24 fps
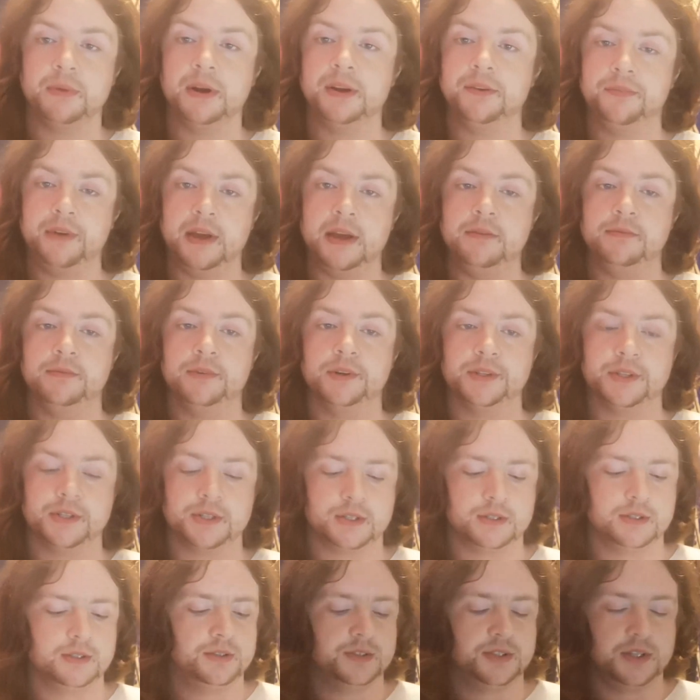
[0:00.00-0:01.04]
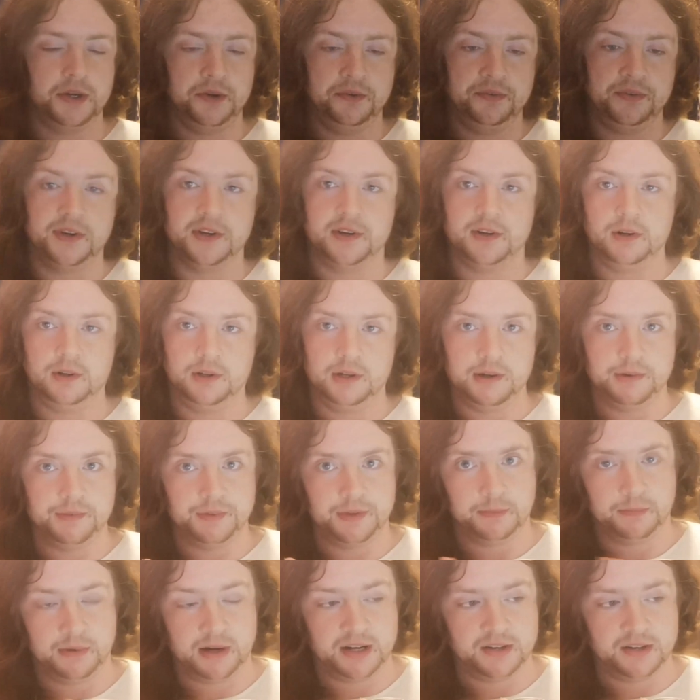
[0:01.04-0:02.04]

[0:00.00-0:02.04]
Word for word: my favourites so far of the